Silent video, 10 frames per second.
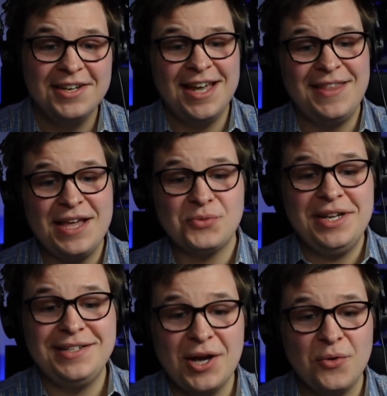Yeah. And that's what
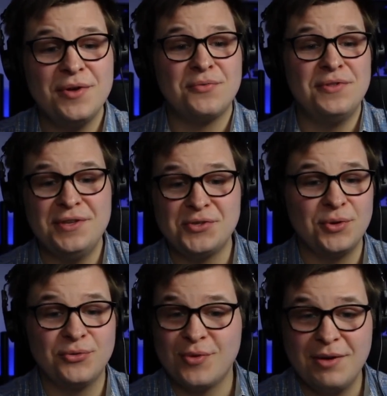he dealt with
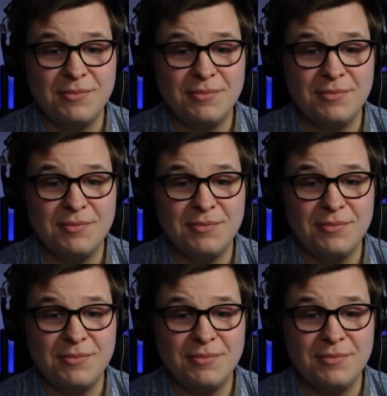Israel throughout